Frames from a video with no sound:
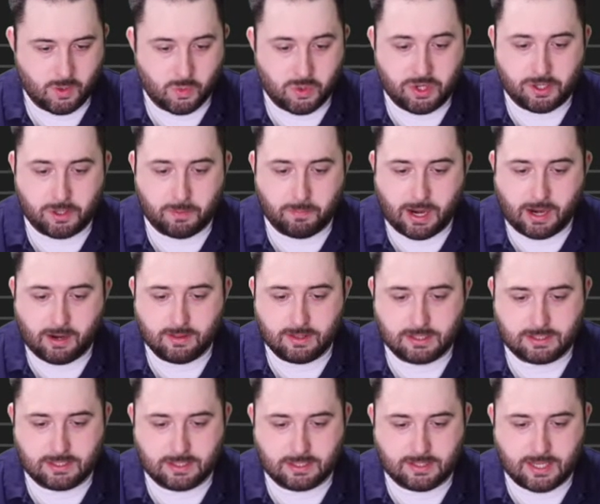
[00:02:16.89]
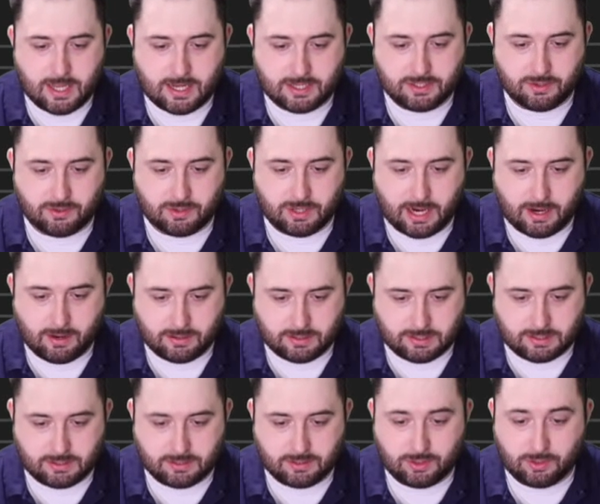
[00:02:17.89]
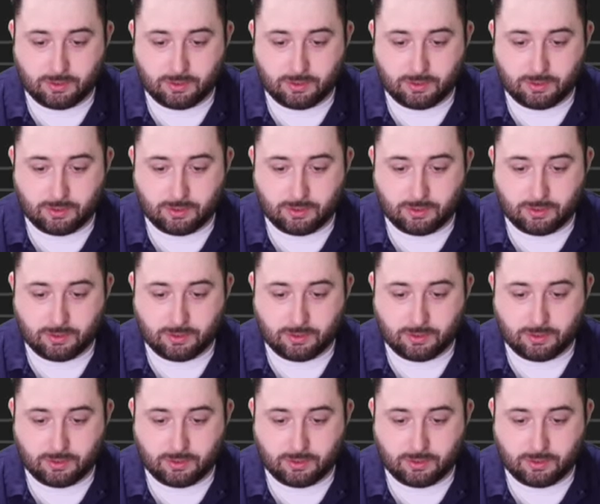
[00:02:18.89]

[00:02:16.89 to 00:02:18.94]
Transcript: When you compare the syntax to inheritance,